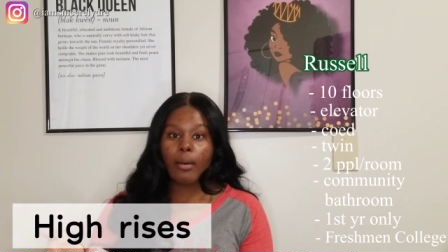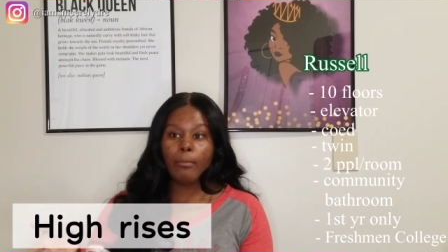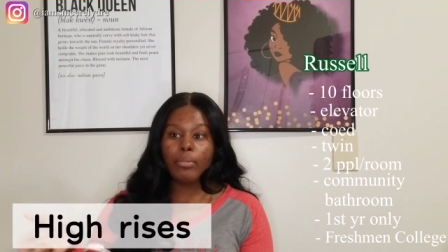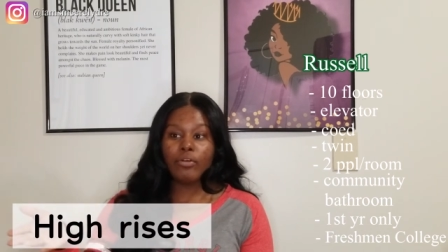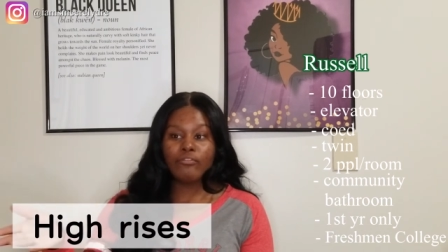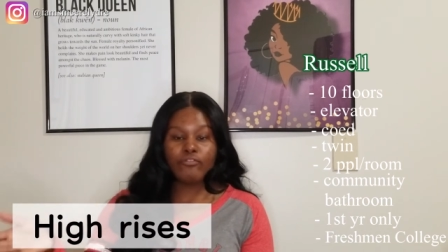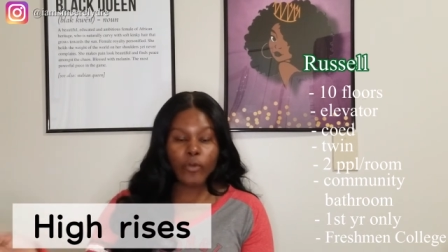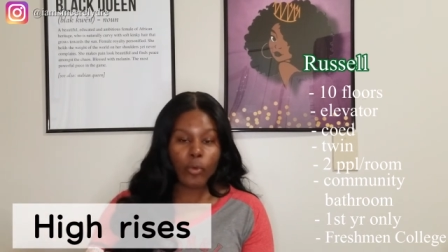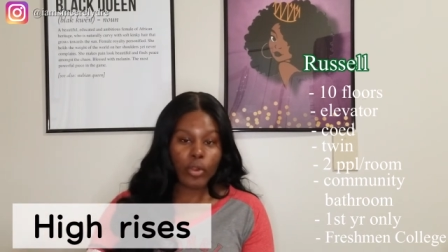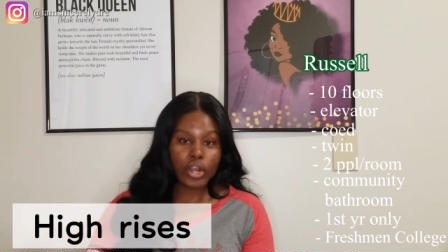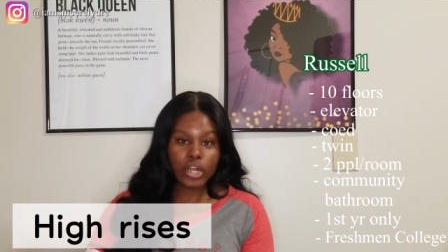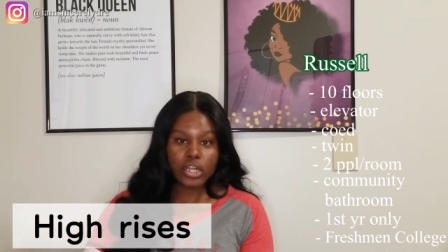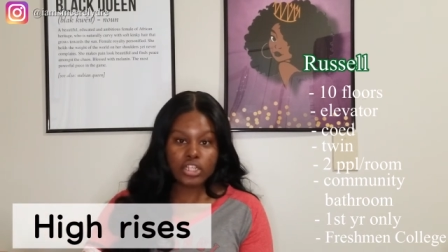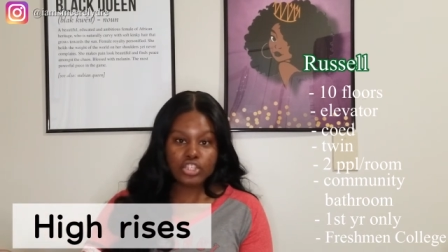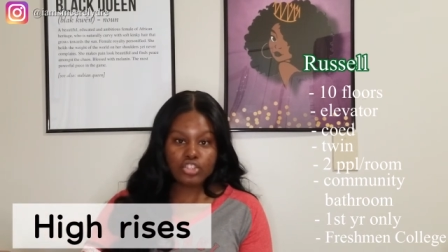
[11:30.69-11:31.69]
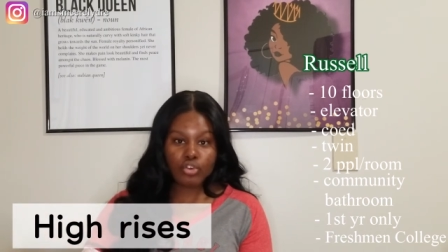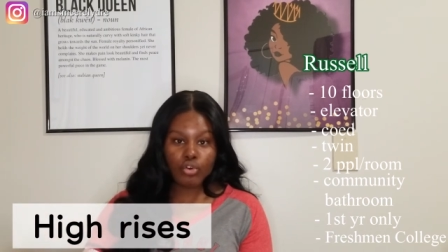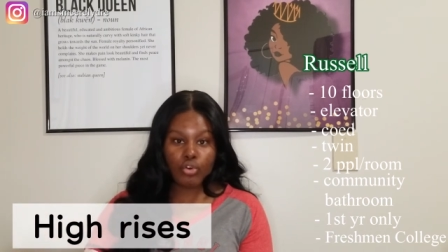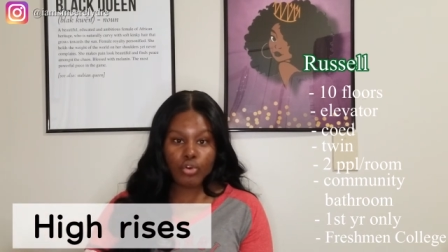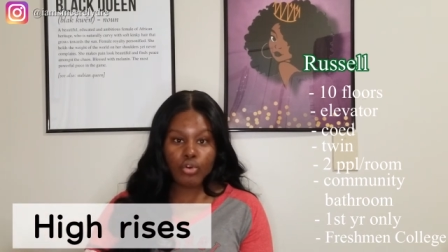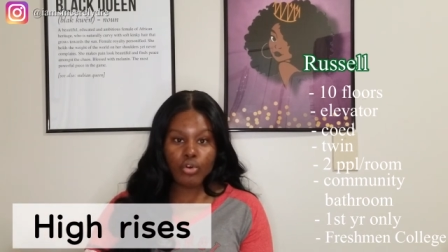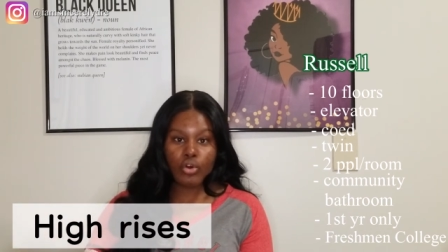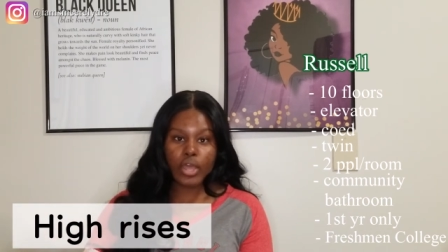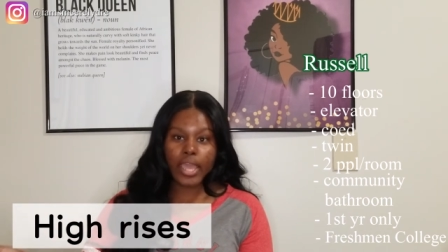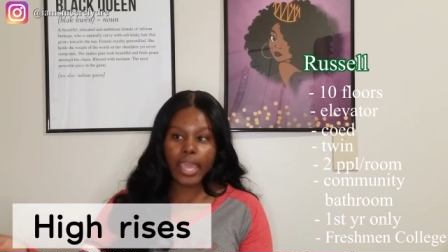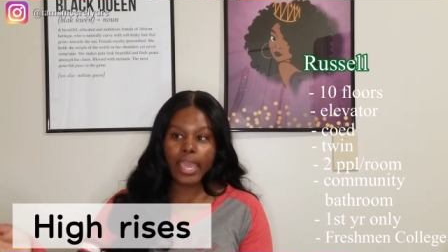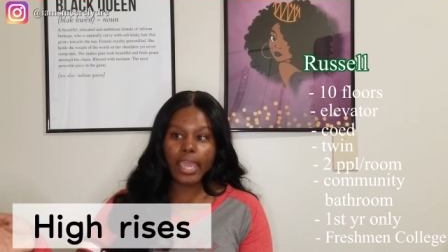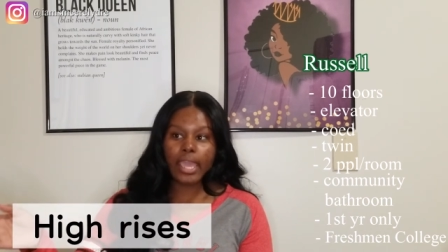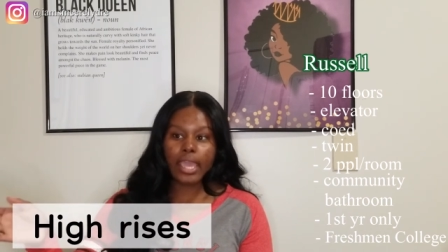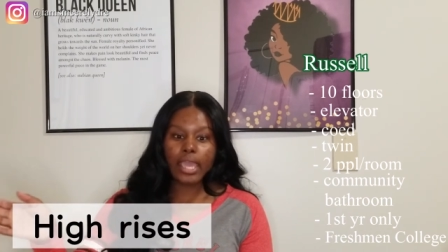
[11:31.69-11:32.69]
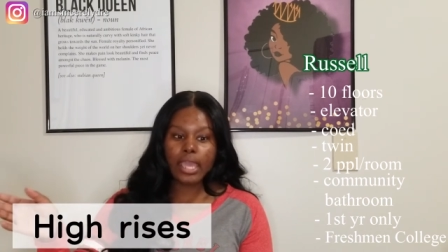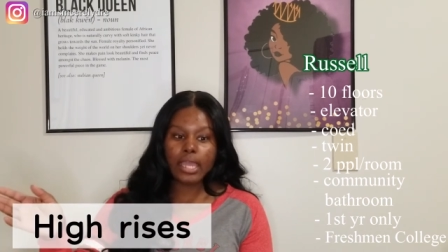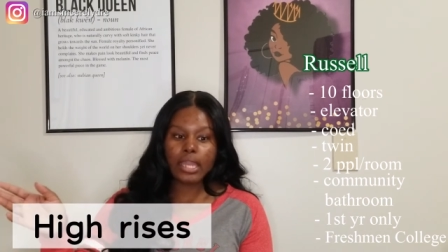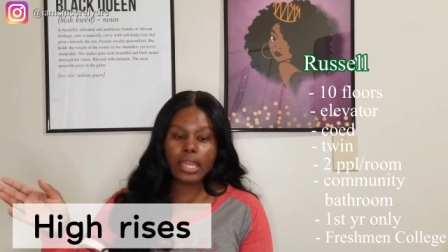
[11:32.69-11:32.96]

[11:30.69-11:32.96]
before school and